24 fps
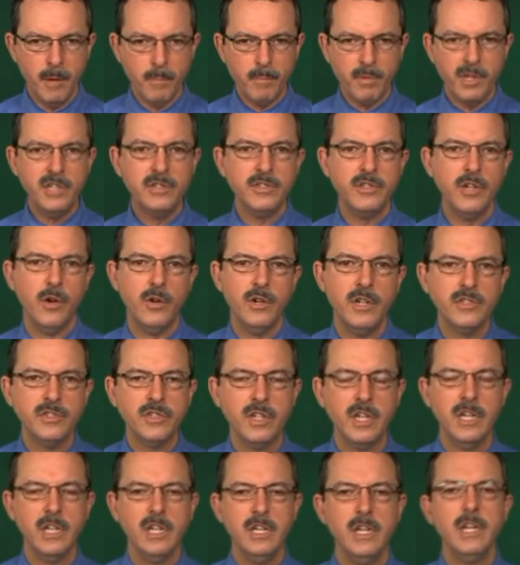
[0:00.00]
Please
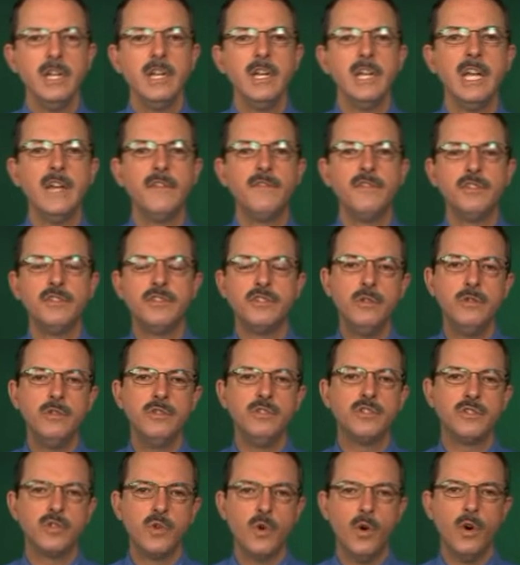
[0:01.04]
notice, if the
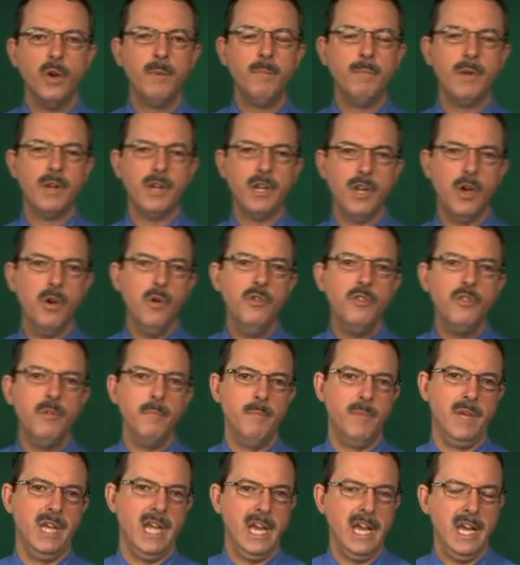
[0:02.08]
student scored below the
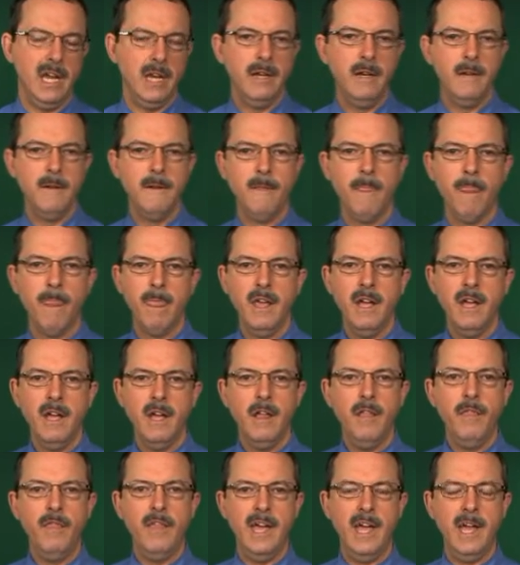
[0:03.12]
mean,
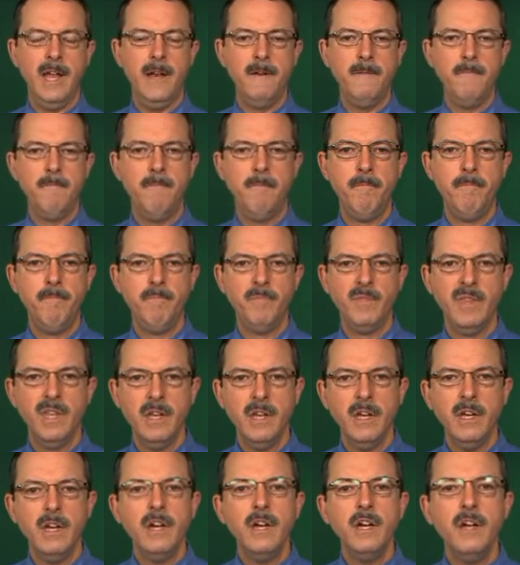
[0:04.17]
then
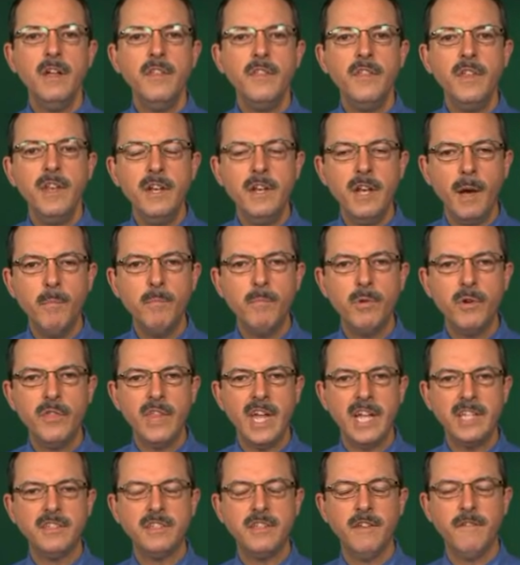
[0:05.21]
the number
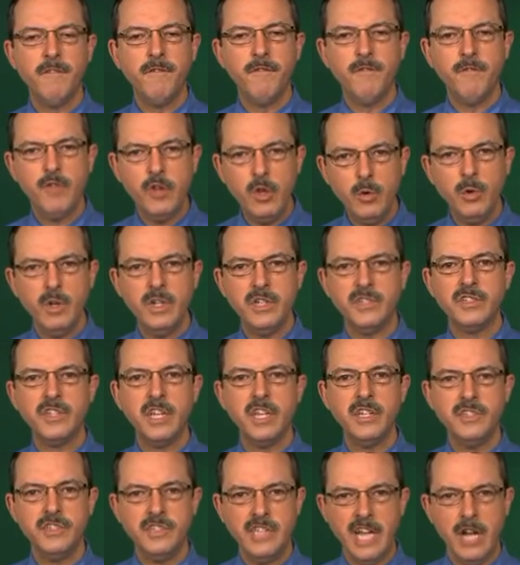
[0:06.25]
that's the
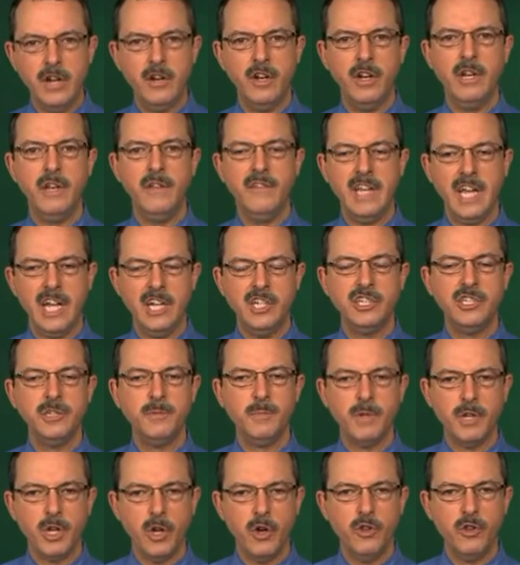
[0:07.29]
fewest standard deviations
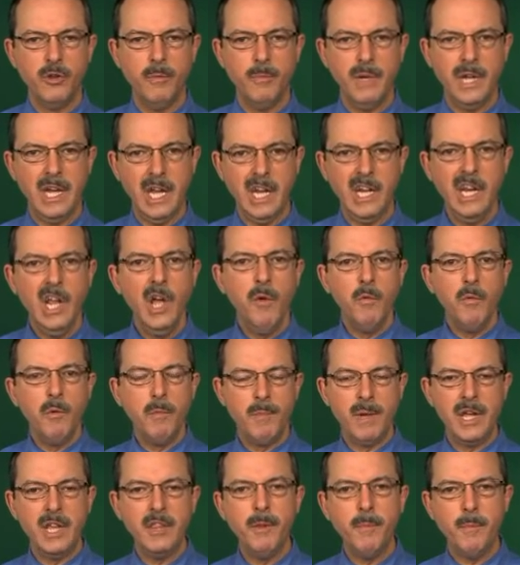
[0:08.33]
below the mean would
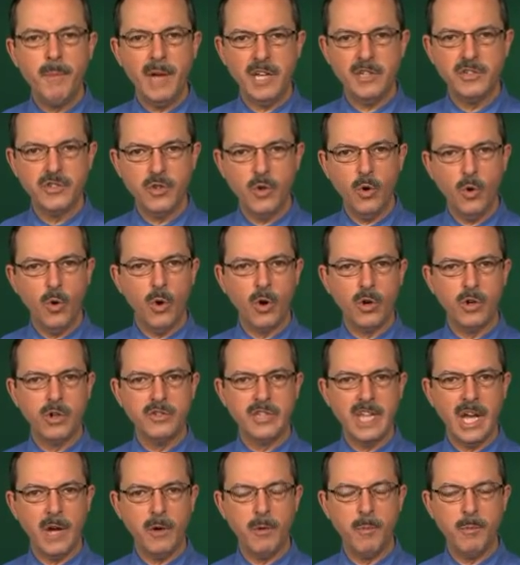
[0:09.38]
be the best score, because
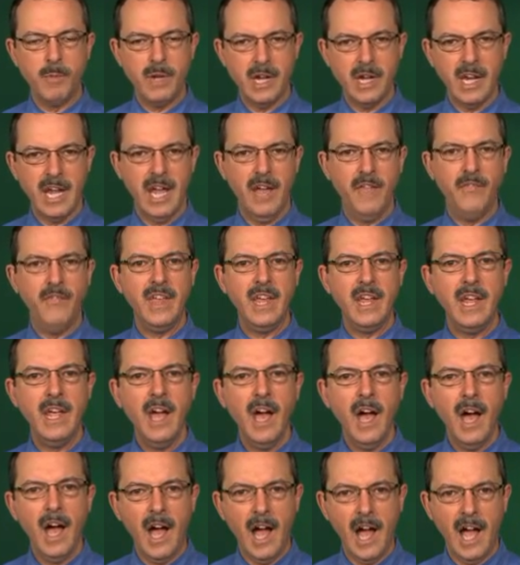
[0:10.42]
that would be, again, the
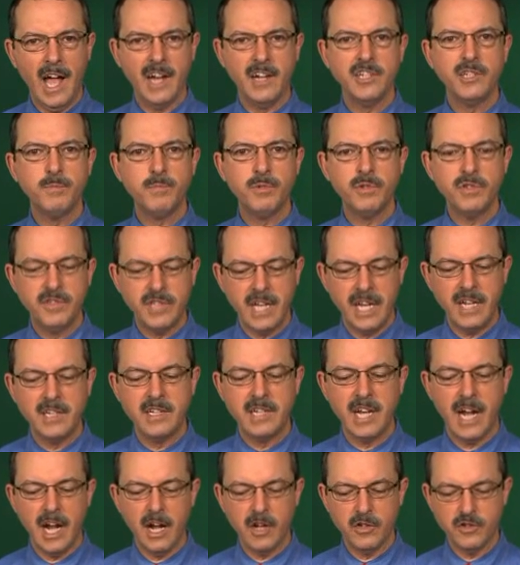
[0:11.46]
highest
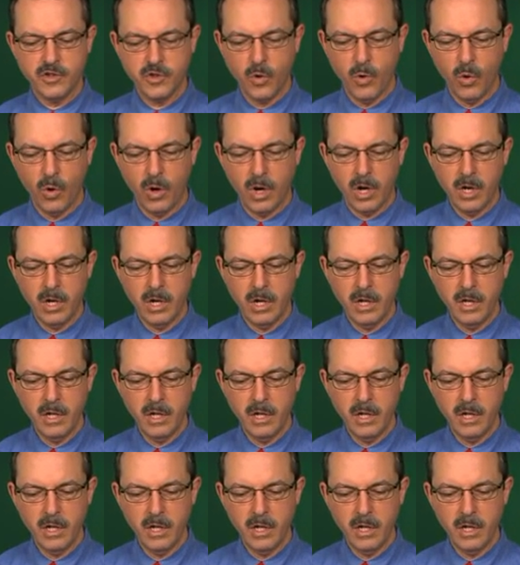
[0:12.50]
percentile score.